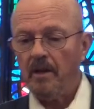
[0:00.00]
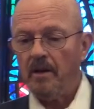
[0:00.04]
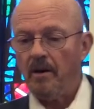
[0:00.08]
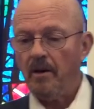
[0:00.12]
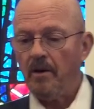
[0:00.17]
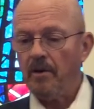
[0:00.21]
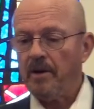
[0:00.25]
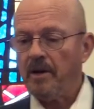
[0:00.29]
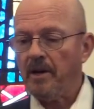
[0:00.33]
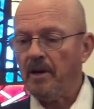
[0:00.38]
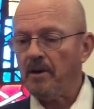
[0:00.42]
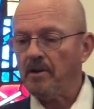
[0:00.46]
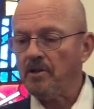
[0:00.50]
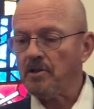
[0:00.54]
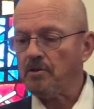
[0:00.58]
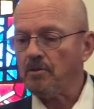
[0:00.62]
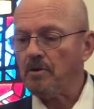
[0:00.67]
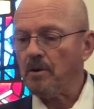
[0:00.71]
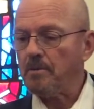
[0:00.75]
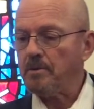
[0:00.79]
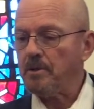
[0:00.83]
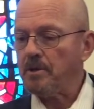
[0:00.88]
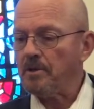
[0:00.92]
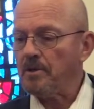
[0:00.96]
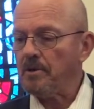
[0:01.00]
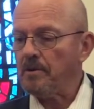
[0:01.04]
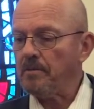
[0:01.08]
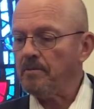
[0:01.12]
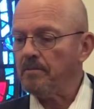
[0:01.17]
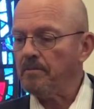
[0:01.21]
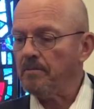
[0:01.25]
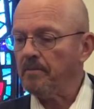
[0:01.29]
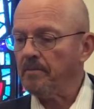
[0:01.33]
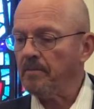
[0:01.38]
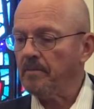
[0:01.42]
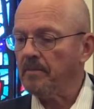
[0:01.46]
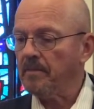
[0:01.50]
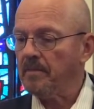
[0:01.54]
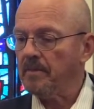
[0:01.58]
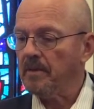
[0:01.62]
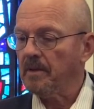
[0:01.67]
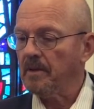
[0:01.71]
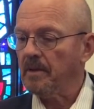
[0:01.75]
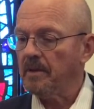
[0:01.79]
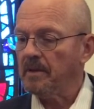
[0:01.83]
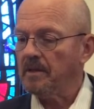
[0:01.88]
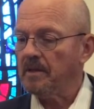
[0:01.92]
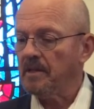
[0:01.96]
Okay, our scripture
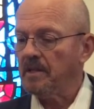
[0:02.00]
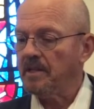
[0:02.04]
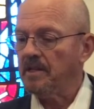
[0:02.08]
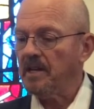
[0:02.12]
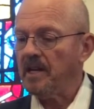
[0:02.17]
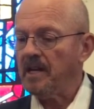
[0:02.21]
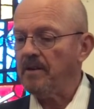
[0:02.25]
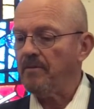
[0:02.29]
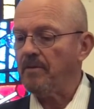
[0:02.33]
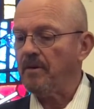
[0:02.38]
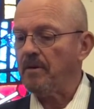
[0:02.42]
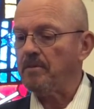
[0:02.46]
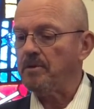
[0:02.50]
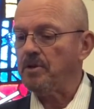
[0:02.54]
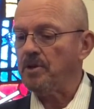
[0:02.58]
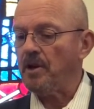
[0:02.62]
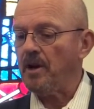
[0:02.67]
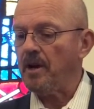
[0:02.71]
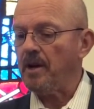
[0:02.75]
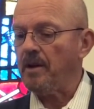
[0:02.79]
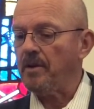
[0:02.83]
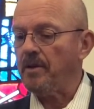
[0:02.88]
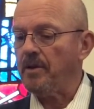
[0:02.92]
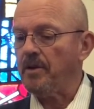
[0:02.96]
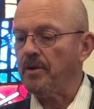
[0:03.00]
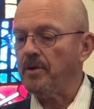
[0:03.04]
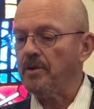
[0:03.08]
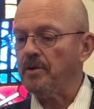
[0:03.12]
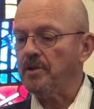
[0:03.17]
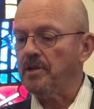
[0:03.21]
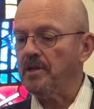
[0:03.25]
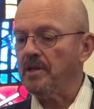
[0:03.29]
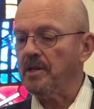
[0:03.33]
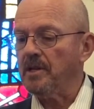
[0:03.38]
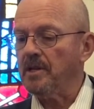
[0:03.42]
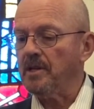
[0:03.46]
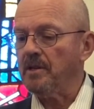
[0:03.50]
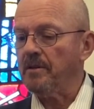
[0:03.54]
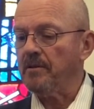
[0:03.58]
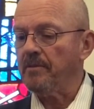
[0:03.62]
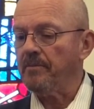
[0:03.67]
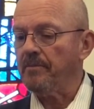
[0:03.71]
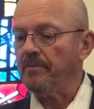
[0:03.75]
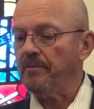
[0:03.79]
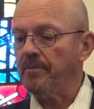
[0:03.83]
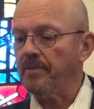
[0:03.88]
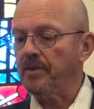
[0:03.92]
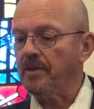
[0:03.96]
today from John 13,
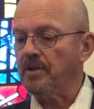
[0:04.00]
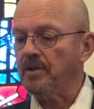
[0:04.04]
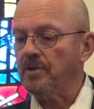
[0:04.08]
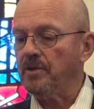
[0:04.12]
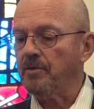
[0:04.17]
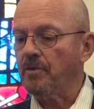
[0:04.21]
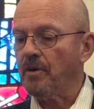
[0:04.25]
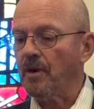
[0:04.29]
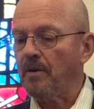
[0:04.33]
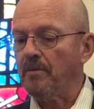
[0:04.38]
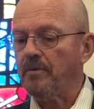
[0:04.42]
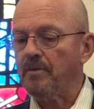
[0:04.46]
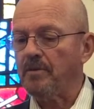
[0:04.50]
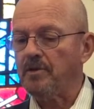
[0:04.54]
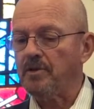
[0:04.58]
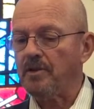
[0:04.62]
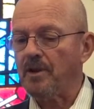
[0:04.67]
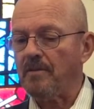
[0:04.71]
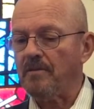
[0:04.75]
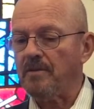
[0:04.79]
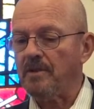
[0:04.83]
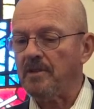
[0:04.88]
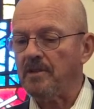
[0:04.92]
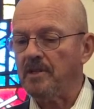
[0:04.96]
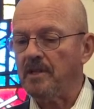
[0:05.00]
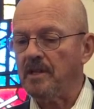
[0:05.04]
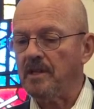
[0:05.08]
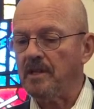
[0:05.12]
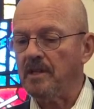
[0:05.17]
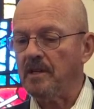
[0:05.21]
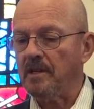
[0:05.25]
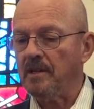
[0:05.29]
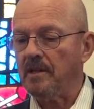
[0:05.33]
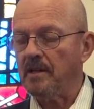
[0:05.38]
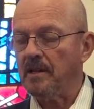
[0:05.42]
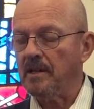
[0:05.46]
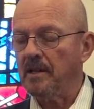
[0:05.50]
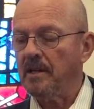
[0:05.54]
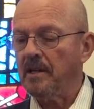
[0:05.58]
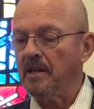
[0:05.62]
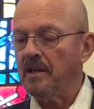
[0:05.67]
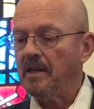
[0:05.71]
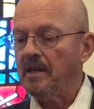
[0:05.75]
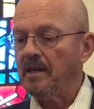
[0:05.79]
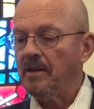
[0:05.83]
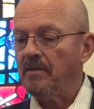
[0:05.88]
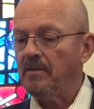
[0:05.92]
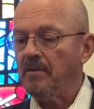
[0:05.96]
12 through 17
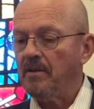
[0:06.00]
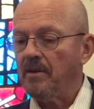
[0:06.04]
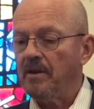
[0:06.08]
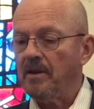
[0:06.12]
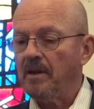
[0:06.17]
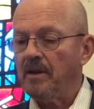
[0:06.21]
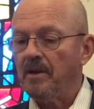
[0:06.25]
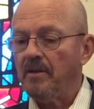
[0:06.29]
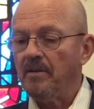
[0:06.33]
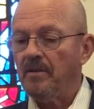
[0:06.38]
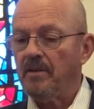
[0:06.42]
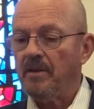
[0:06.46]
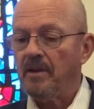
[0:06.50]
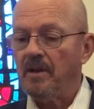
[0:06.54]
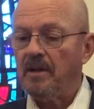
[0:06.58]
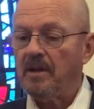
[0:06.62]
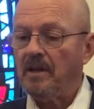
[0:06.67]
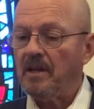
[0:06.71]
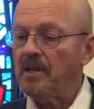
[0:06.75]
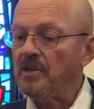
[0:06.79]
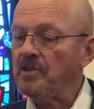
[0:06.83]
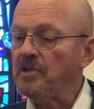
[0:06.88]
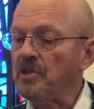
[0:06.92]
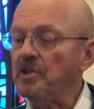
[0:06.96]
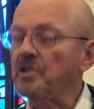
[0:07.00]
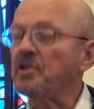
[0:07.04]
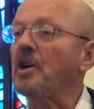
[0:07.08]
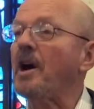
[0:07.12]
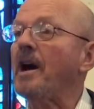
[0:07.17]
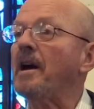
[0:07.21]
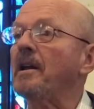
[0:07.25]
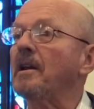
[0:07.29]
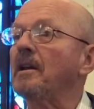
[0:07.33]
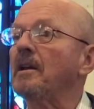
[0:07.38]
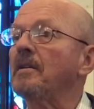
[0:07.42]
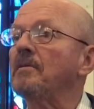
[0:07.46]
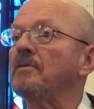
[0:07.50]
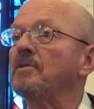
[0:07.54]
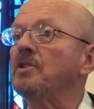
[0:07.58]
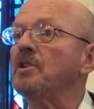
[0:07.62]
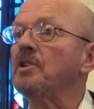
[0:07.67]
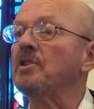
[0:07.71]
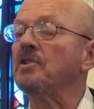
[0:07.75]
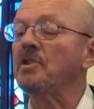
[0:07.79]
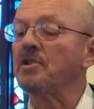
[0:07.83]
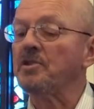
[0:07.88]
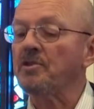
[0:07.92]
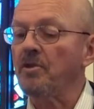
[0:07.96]
is the title of
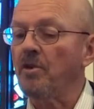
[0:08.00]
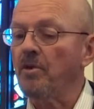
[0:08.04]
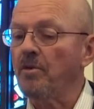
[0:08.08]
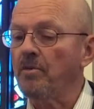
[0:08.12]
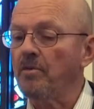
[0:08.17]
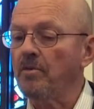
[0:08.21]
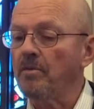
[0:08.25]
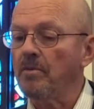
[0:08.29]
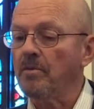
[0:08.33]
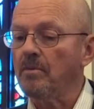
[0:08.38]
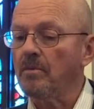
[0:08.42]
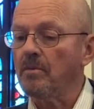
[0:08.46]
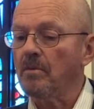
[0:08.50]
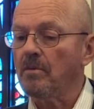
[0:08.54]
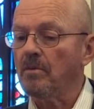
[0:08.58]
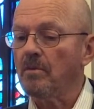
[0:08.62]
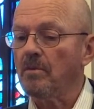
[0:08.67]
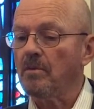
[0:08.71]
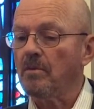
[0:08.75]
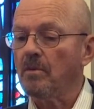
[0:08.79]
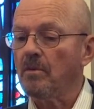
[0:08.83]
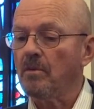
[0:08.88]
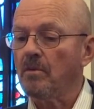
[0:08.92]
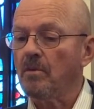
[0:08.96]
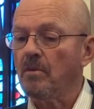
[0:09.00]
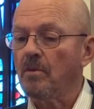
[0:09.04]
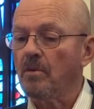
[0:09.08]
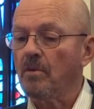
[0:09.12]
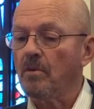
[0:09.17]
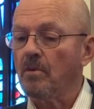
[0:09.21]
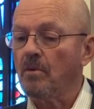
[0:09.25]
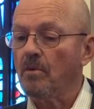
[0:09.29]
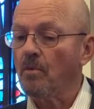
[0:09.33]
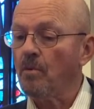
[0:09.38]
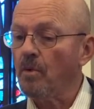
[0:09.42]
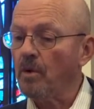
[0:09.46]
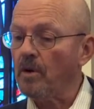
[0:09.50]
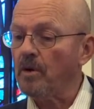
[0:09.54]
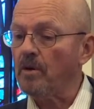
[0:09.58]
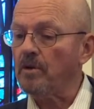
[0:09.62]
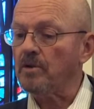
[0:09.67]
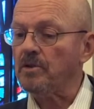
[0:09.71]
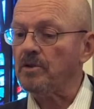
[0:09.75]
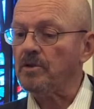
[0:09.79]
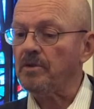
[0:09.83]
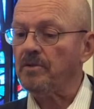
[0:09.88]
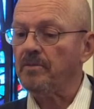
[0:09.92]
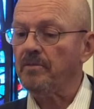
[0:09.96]
Jesus' own
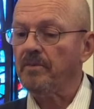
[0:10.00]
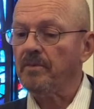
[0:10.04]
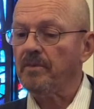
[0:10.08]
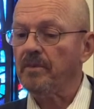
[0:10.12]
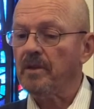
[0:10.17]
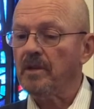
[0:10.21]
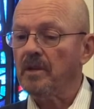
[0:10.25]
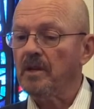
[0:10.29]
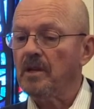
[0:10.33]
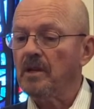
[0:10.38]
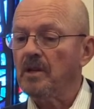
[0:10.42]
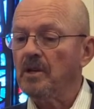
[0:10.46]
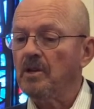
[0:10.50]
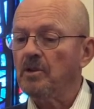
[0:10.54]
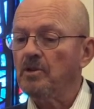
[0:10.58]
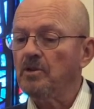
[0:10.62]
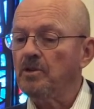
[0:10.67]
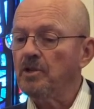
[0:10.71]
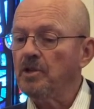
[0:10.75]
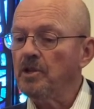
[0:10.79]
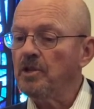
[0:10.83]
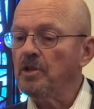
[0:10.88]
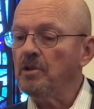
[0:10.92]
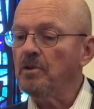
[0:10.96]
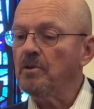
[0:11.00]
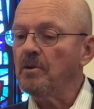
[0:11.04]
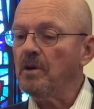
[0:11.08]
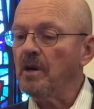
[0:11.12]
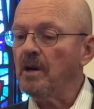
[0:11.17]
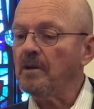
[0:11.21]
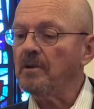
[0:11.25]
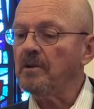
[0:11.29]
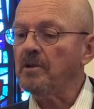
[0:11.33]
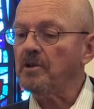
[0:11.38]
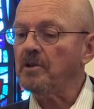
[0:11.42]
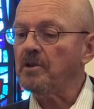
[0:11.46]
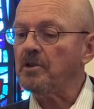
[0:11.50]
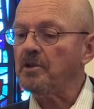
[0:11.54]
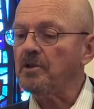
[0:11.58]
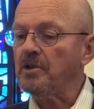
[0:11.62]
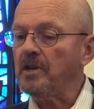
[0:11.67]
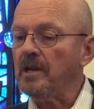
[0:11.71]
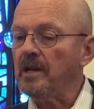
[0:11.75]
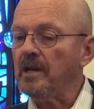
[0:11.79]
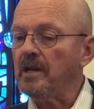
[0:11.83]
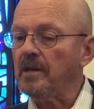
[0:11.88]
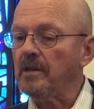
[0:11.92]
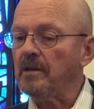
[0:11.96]
words. Do you
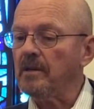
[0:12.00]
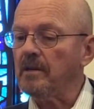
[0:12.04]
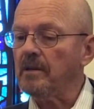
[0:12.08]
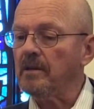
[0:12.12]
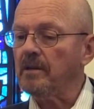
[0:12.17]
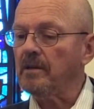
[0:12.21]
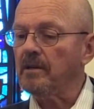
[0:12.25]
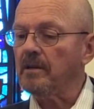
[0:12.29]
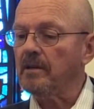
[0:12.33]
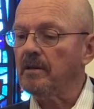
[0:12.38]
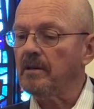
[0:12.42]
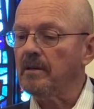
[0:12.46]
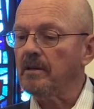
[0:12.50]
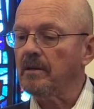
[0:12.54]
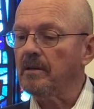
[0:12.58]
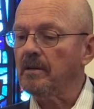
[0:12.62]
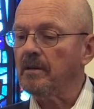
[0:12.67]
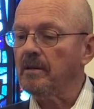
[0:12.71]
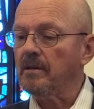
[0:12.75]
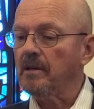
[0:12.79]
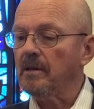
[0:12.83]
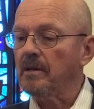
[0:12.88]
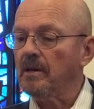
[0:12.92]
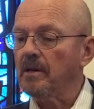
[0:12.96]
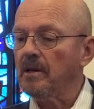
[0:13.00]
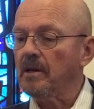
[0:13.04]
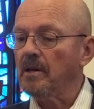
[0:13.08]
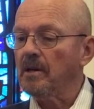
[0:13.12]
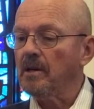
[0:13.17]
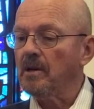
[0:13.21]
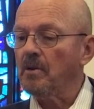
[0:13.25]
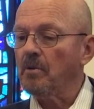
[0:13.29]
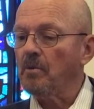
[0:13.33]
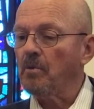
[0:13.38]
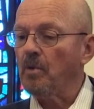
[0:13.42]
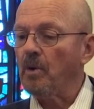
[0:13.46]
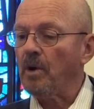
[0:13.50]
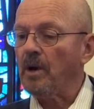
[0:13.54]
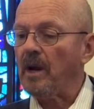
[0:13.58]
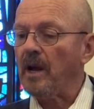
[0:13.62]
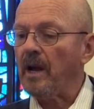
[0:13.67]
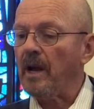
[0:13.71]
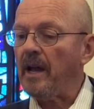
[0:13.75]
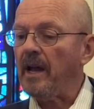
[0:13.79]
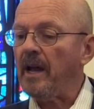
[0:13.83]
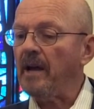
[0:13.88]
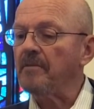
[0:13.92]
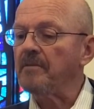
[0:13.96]
understand what
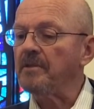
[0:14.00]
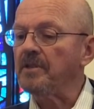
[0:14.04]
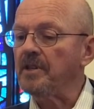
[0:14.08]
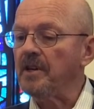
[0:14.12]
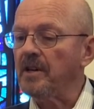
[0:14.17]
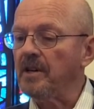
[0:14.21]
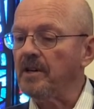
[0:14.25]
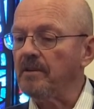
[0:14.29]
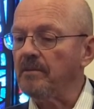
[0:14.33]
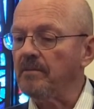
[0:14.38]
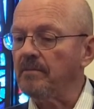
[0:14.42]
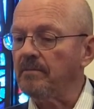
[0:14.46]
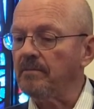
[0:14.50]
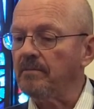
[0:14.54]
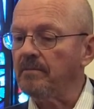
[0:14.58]
I have done?